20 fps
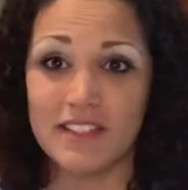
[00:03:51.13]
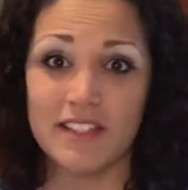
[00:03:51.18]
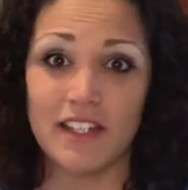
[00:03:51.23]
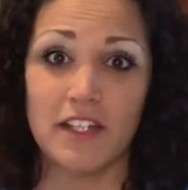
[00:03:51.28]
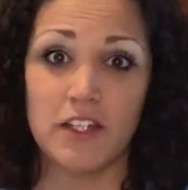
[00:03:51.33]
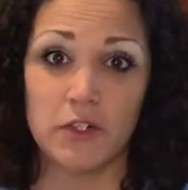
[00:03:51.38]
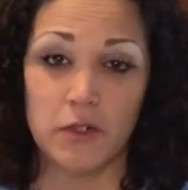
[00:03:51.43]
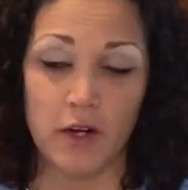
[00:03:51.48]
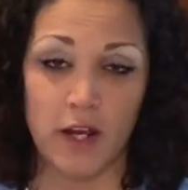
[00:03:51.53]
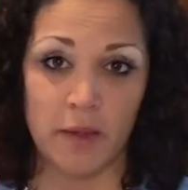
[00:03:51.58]

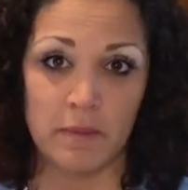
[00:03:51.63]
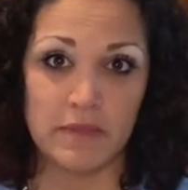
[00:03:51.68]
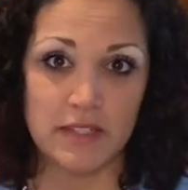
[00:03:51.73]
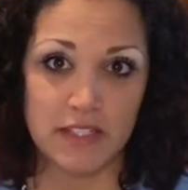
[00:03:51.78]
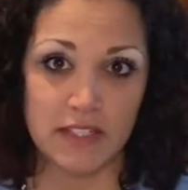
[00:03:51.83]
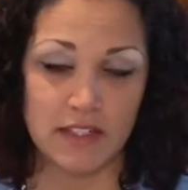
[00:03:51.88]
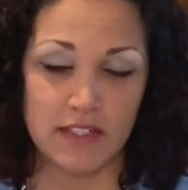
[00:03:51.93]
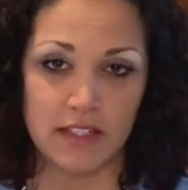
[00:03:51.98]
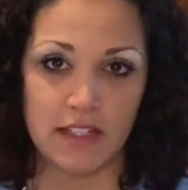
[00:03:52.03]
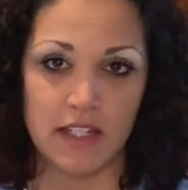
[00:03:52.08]
like crime
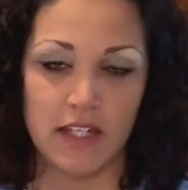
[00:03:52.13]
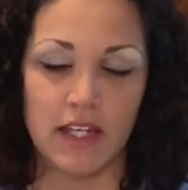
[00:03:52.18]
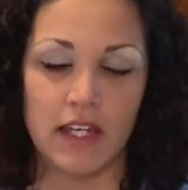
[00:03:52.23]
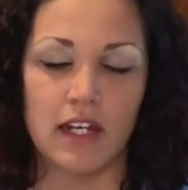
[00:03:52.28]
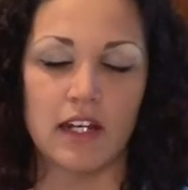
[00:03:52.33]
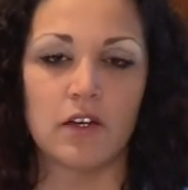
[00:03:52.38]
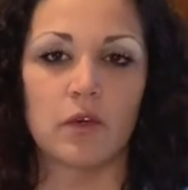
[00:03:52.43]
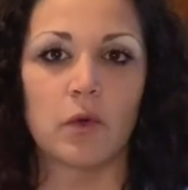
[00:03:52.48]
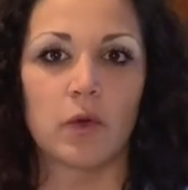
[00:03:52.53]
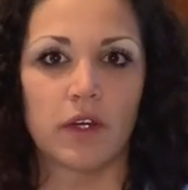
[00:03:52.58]

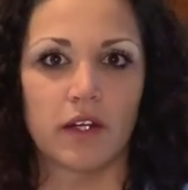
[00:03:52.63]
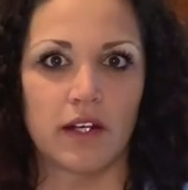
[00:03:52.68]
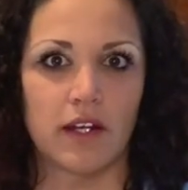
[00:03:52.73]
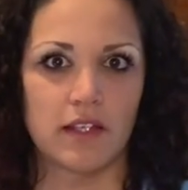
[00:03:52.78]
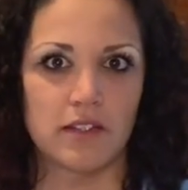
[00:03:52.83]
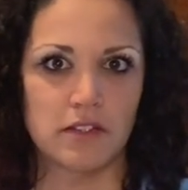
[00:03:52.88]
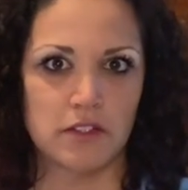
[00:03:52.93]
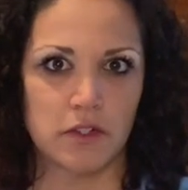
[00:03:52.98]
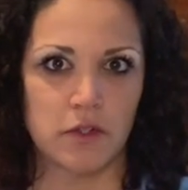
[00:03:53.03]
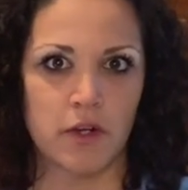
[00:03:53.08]
syndicate and
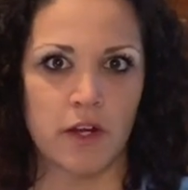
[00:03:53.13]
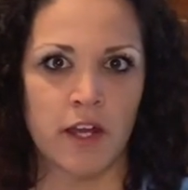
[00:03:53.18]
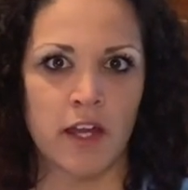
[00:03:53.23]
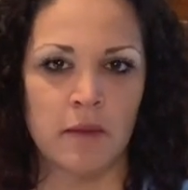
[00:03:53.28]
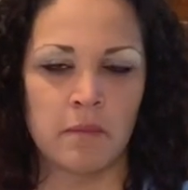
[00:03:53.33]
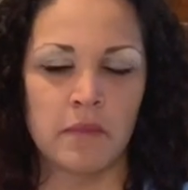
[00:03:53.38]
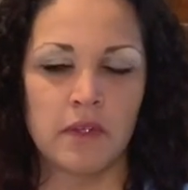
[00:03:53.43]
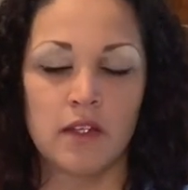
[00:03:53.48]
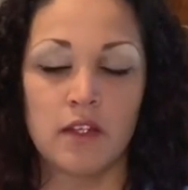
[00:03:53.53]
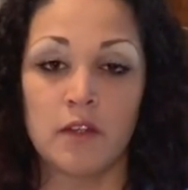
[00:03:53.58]
organized
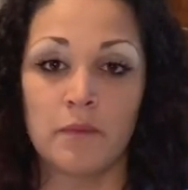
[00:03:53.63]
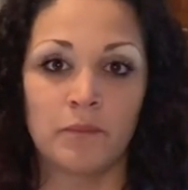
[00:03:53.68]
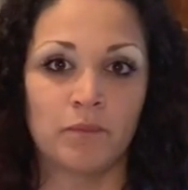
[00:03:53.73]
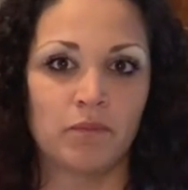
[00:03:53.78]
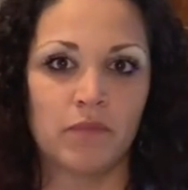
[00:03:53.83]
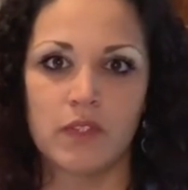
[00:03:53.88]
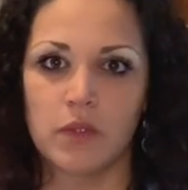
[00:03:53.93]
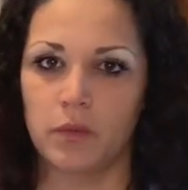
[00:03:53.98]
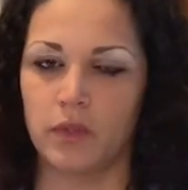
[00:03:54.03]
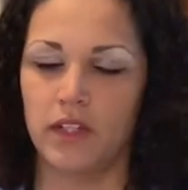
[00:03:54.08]
crime
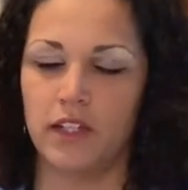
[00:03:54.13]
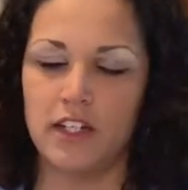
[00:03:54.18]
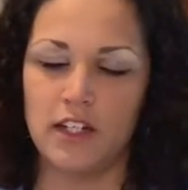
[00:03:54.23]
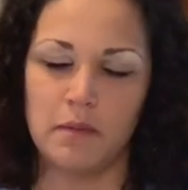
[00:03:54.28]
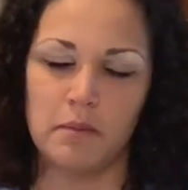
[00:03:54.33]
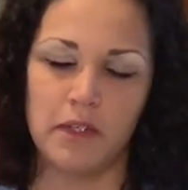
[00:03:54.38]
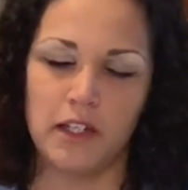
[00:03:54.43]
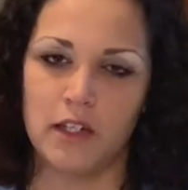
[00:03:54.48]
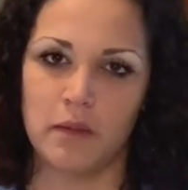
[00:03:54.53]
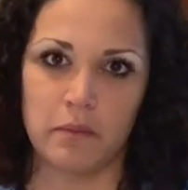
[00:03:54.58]
really
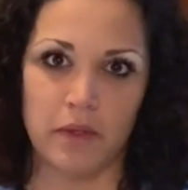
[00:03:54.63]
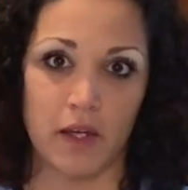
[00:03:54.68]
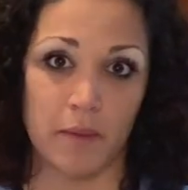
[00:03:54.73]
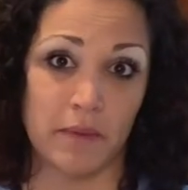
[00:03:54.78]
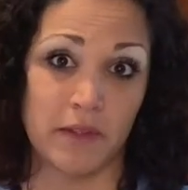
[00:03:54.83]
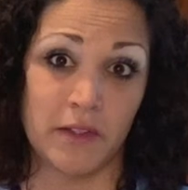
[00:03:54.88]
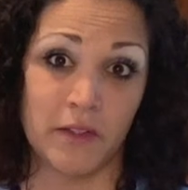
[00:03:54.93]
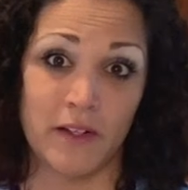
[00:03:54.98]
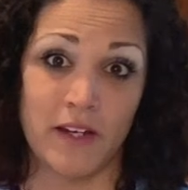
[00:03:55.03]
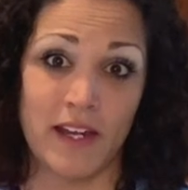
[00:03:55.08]
didn't become
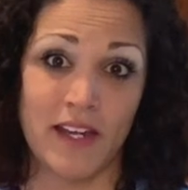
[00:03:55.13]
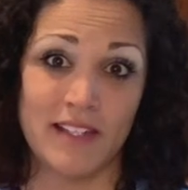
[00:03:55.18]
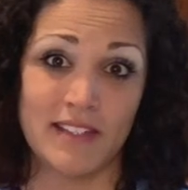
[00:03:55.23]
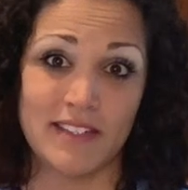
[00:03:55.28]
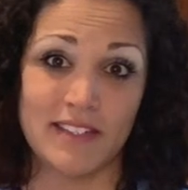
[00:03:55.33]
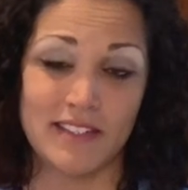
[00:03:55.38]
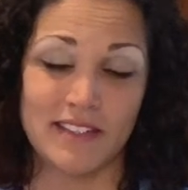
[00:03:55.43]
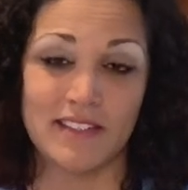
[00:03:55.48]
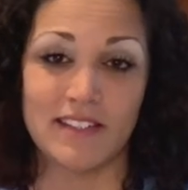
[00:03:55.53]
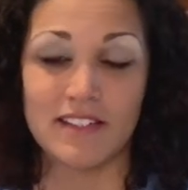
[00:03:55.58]

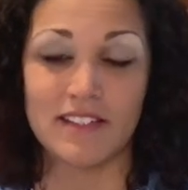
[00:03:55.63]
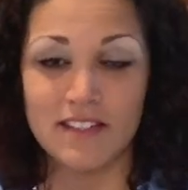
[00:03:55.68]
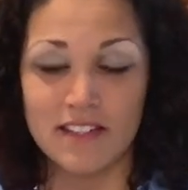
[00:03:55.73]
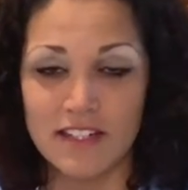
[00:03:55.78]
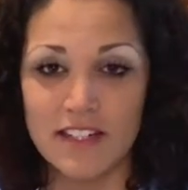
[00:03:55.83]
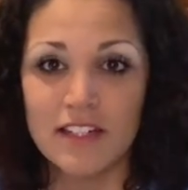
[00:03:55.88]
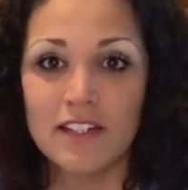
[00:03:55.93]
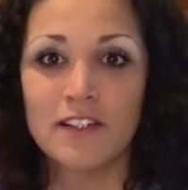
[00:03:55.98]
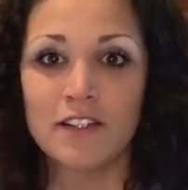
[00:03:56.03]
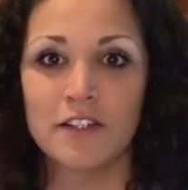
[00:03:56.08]
popularized
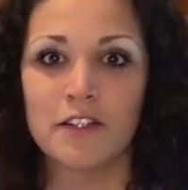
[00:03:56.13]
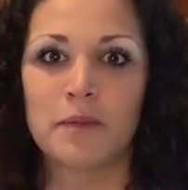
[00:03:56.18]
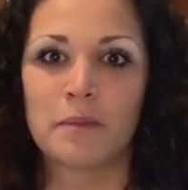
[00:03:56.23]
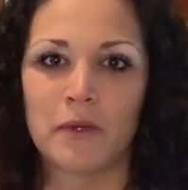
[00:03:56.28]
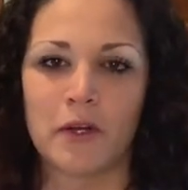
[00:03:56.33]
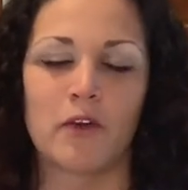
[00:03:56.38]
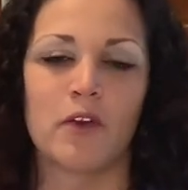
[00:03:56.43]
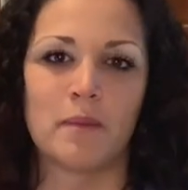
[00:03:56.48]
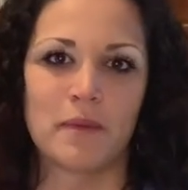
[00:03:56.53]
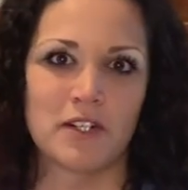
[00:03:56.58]
until the
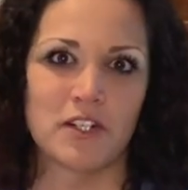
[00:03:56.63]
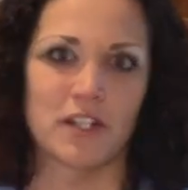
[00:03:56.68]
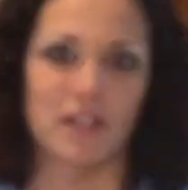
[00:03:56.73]
Prohibition